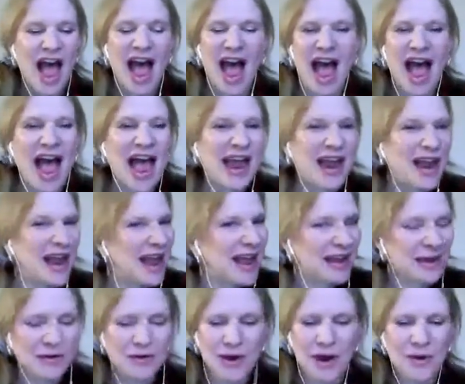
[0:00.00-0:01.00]

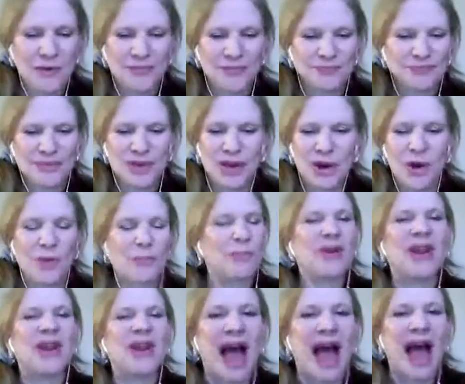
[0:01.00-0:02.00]
I don't know,
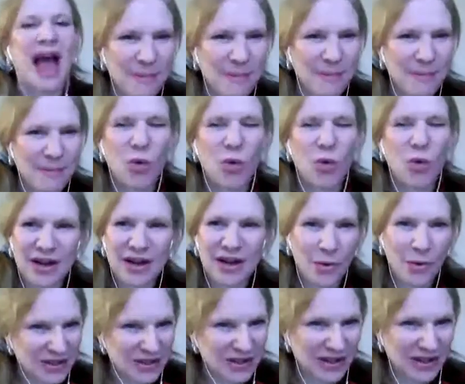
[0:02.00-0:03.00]
but I'm only
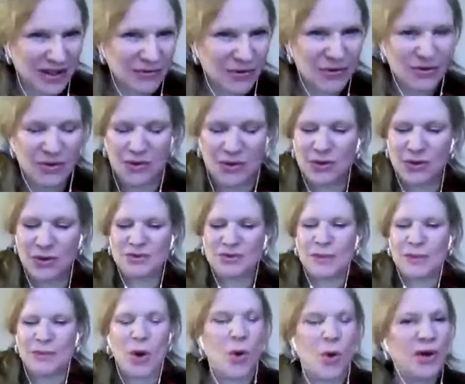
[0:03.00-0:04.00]
going to give you the news.
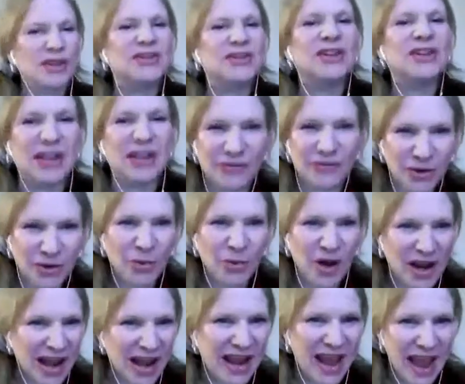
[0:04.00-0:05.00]
I'm going to give you
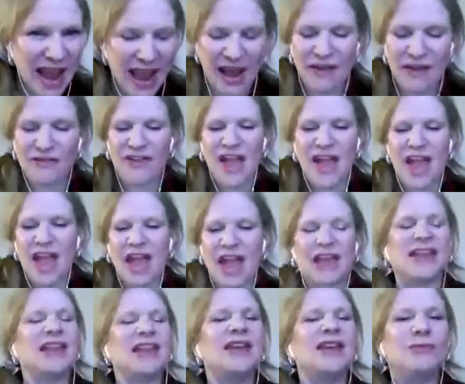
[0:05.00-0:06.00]
what I have,
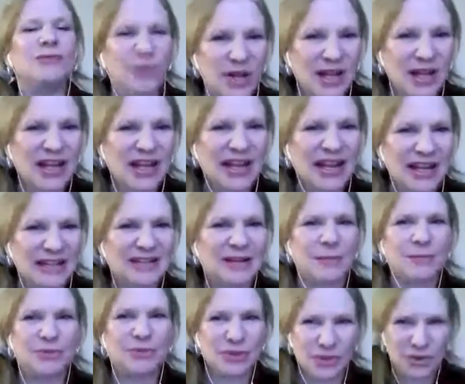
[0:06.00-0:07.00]
and really it is
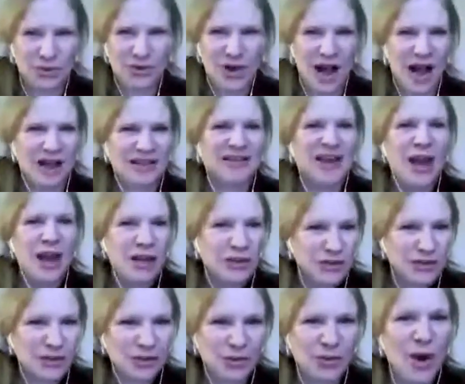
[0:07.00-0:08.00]
up to you guys
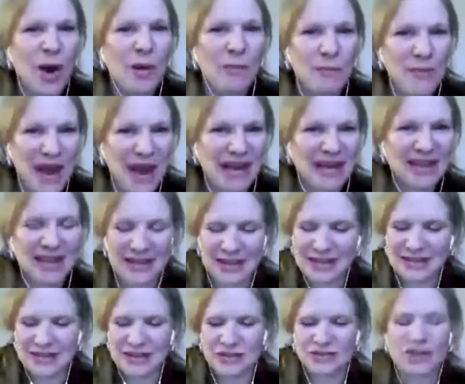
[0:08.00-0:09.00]
to make the
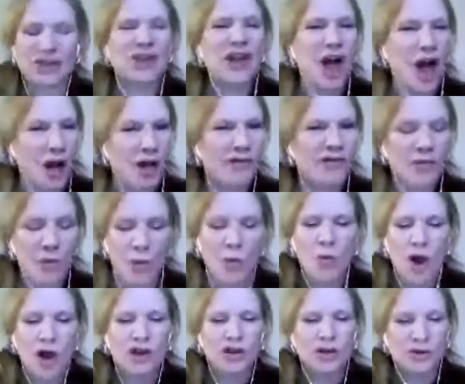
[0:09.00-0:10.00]
decision of
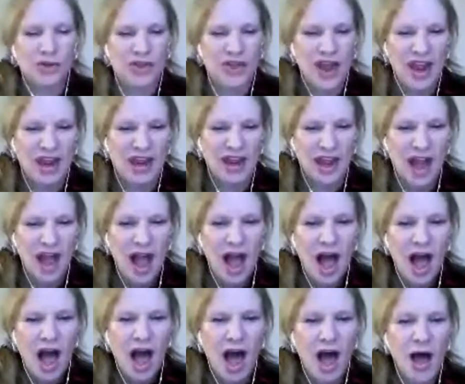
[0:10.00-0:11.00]
what you think.
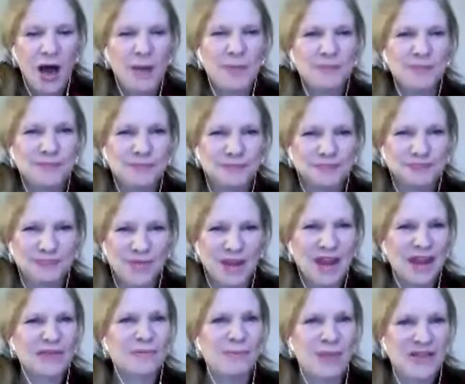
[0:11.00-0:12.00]

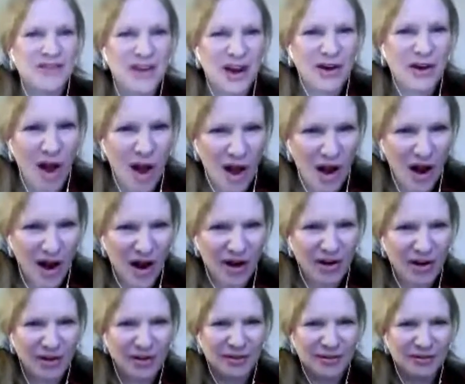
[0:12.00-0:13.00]
But there
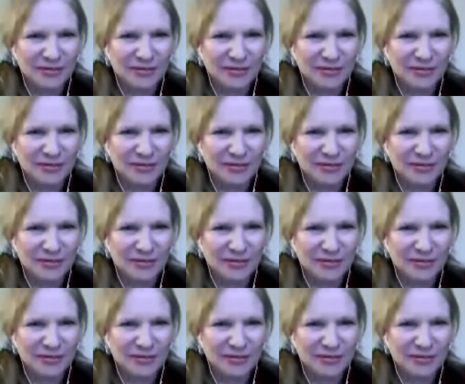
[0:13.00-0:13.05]
are